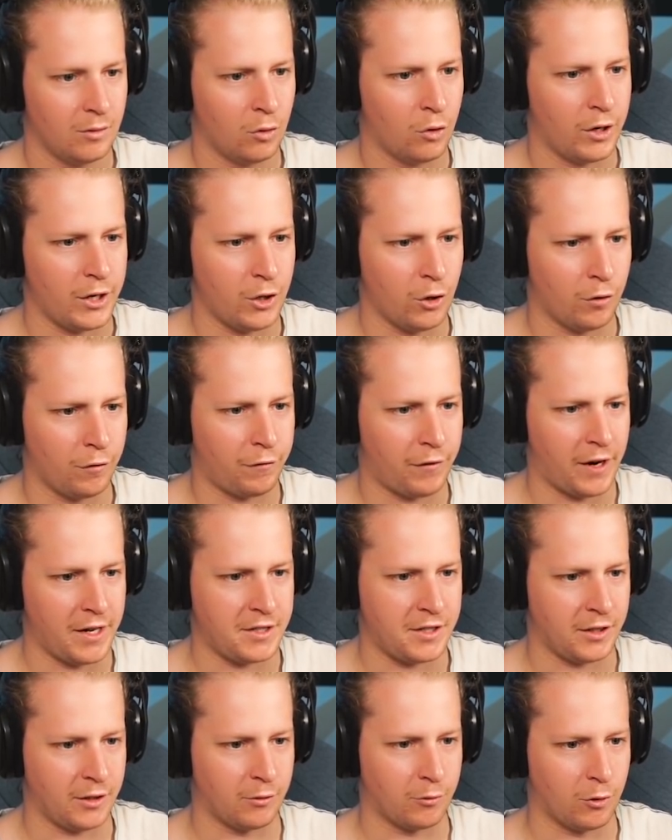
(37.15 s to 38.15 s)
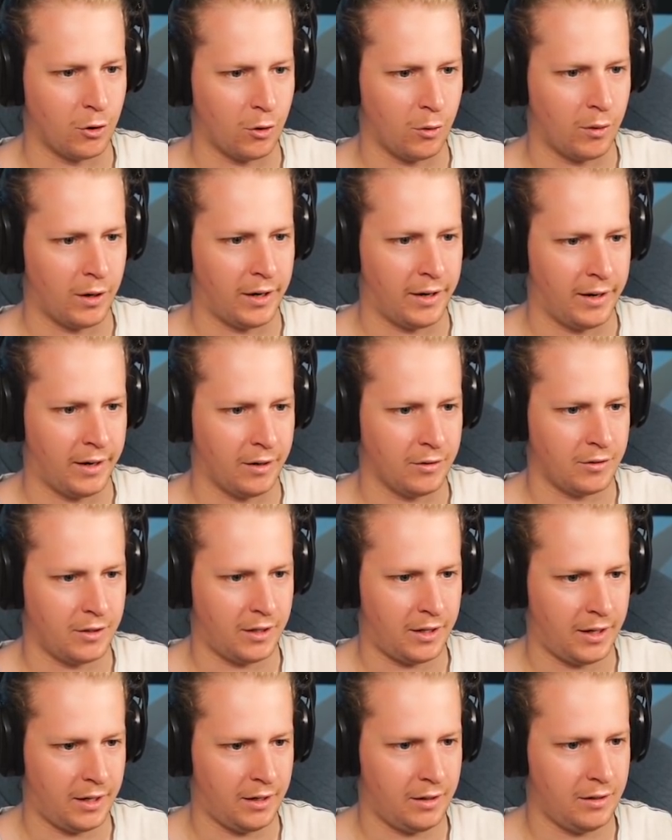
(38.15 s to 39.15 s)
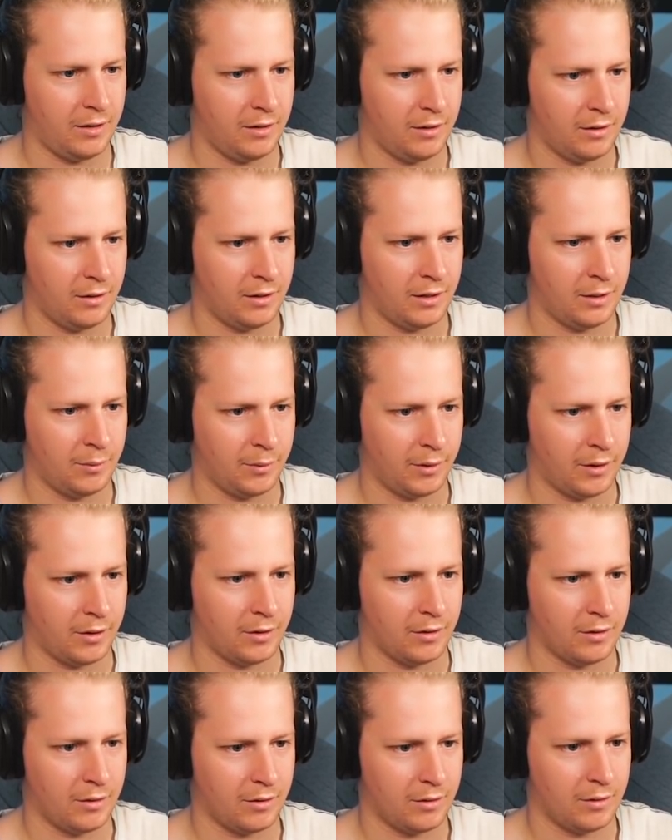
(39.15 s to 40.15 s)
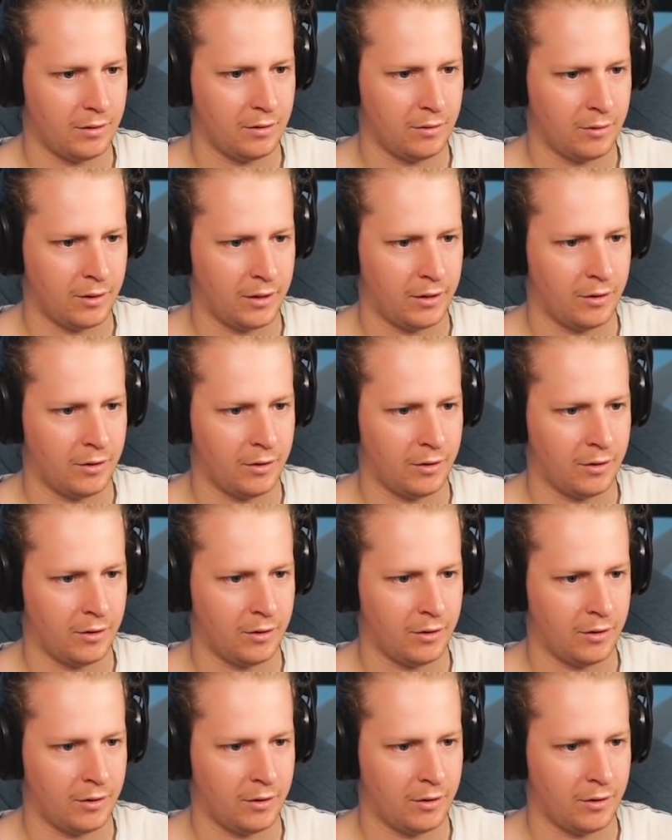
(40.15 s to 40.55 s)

Oh, you're facing the wrong way the now, dickhead. We... There we go. Wait,